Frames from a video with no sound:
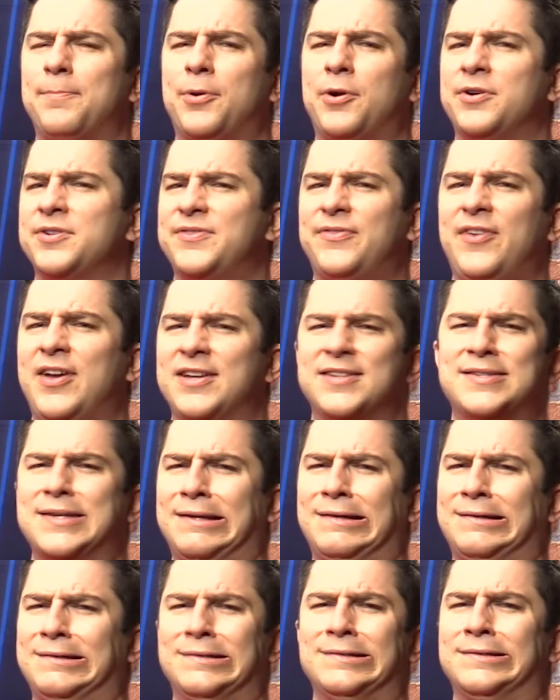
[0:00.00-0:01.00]
Brent Burns' face.
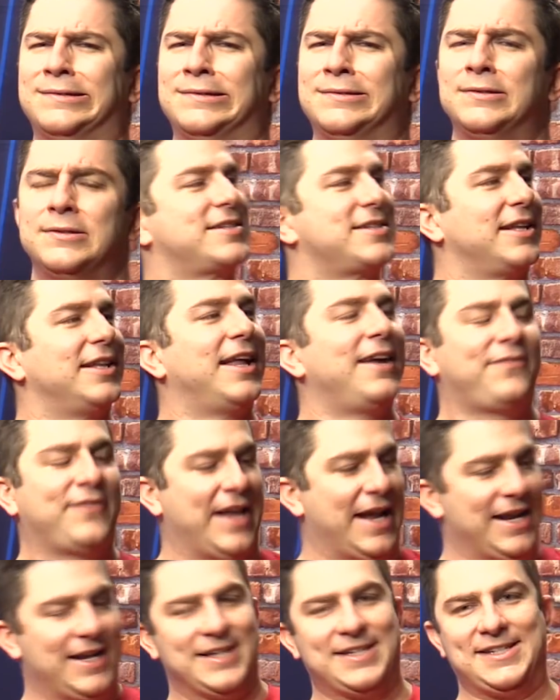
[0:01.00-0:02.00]
I don't know. This is a
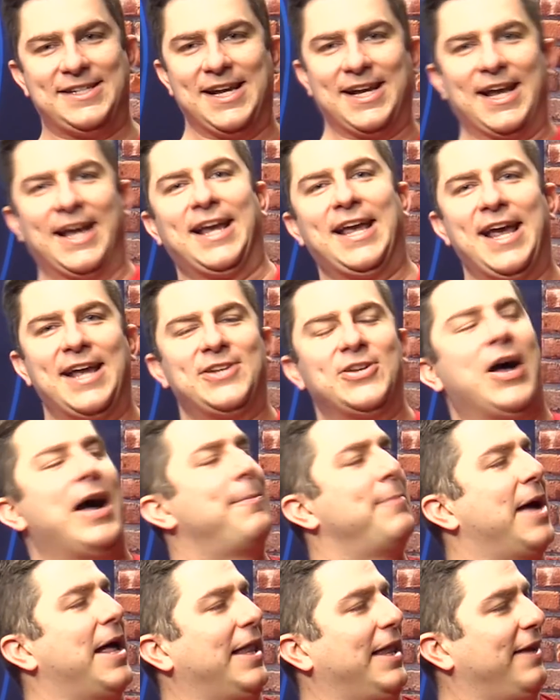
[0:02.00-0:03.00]
left-handed stick. I can't do.
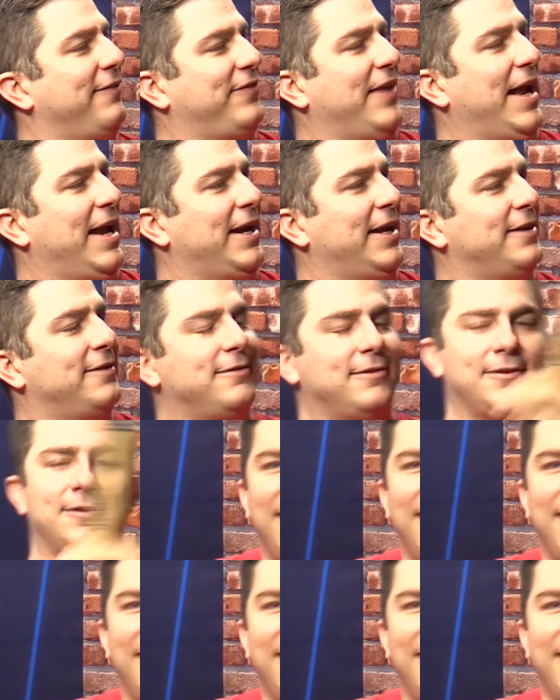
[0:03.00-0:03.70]
I'm not left-handed.